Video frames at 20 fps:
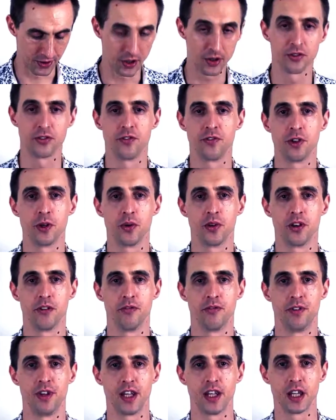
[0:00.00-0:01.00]
those of you on the
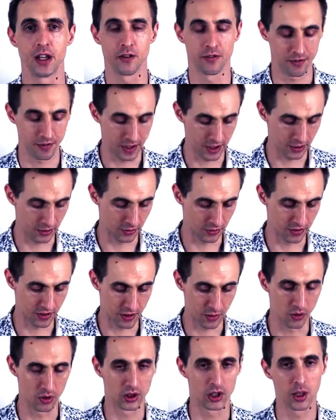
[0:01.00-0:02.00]
video feed, you'll
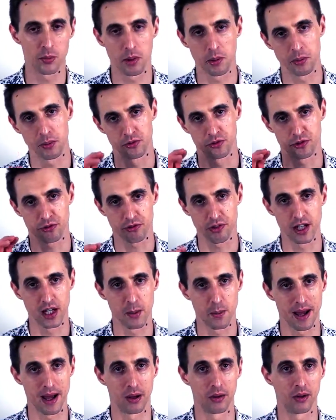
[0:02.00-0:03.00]
see one come up on screen
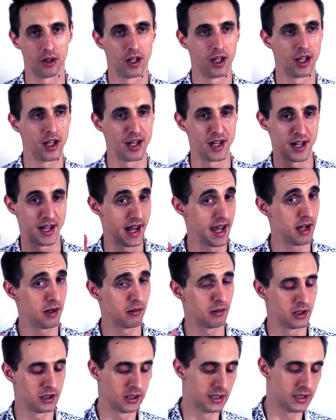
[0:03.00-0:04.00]
about now,